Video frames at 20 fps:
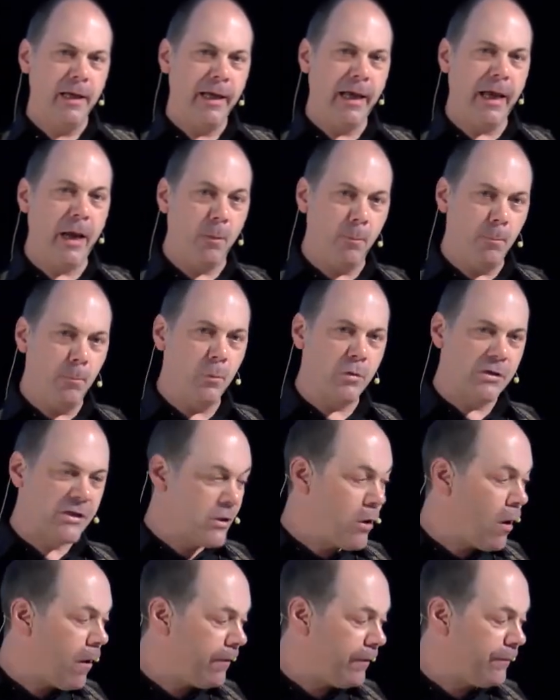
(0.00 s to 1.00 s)
it was
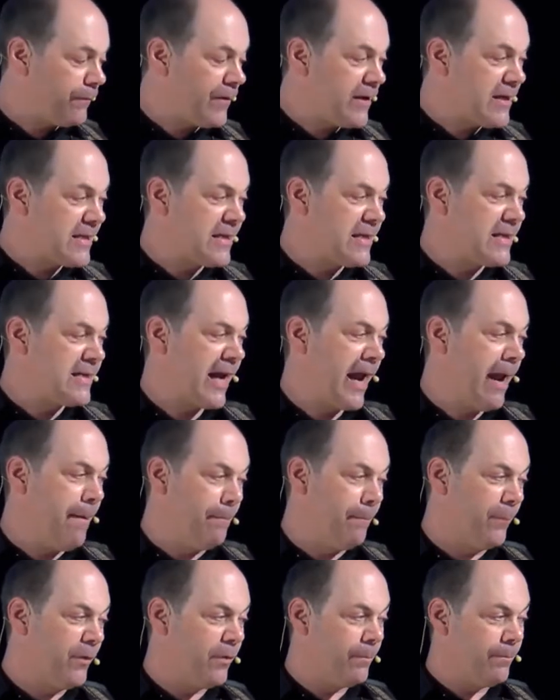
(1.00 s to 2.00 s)
not the first
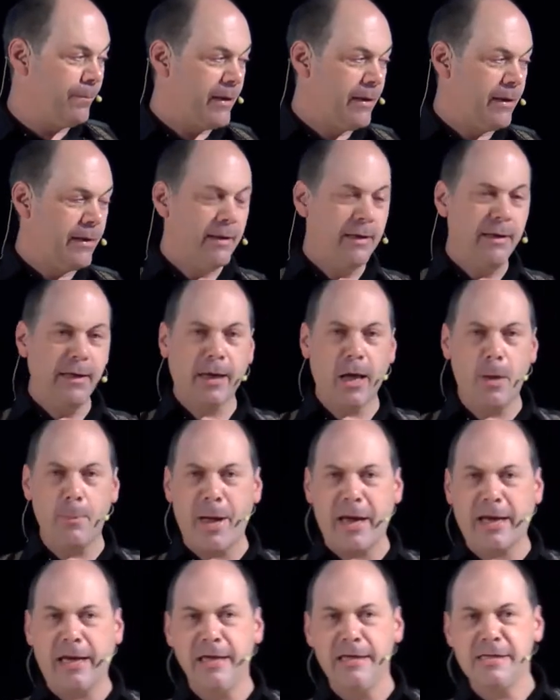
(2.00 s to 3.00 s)
attempt Go
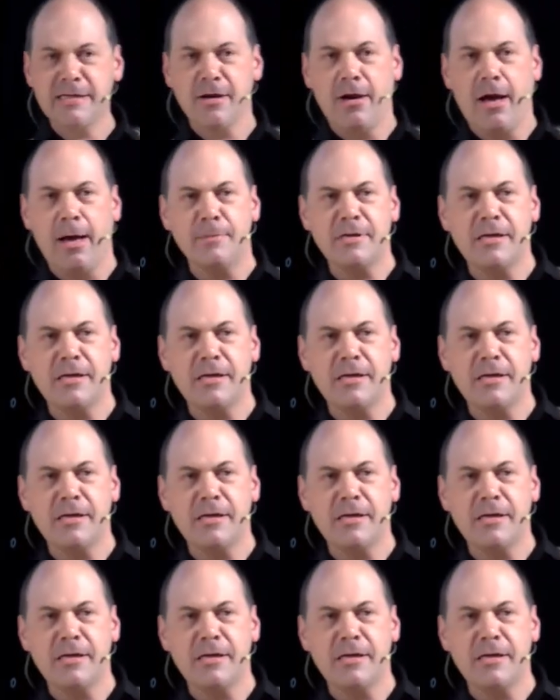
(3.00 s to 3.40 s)
back in time to